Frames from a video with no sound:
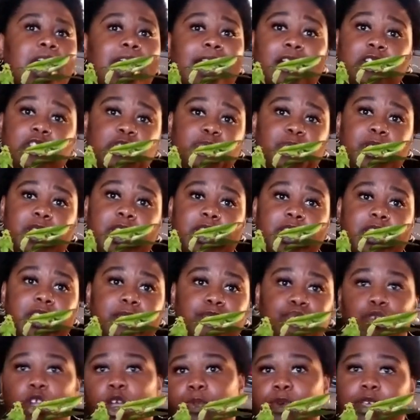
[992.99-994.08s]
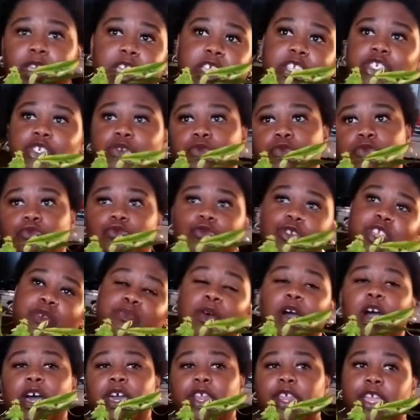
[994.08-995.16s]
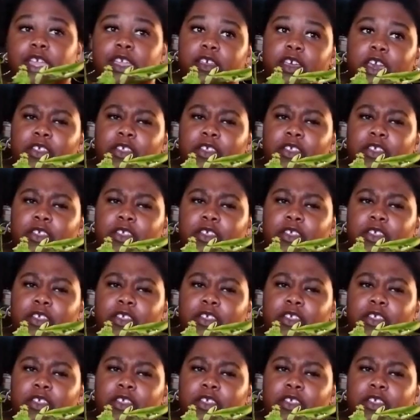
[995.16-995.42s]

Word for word: houseplant propagation repotting.